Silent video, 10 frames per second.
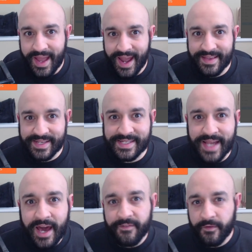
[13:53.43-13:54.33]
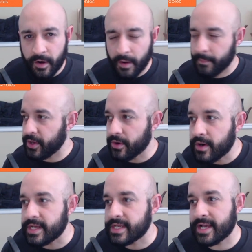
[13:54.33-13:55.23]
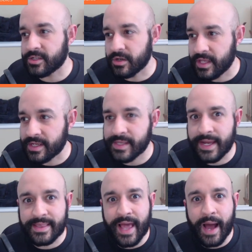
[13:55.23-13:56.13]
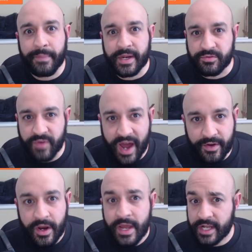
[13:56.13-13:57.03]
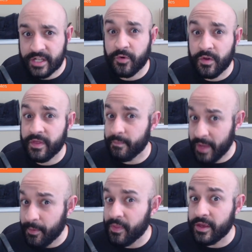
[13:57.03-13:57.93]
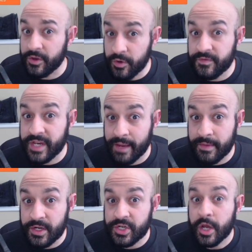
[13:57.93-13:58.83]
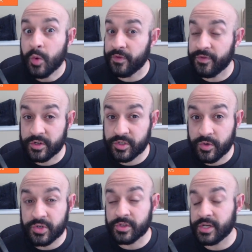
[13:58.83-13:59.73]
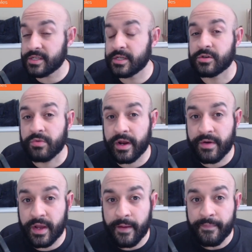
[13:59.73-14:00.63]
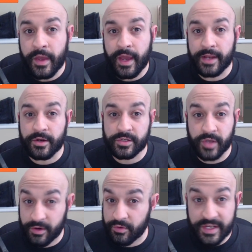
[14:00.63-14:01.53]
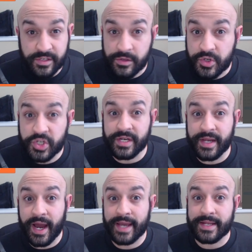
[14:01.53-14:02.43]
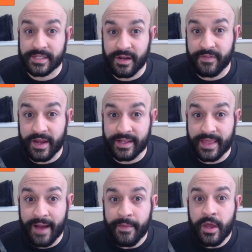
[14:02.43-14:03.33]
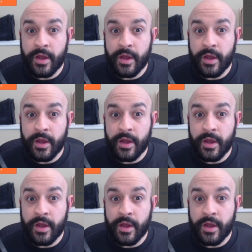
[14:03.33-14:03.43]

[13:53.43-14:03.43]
And this is not for a purity test or things like that, but it's for the people that you've damaged with your social justice rhetoric and your Resolution 9 and stuff like that.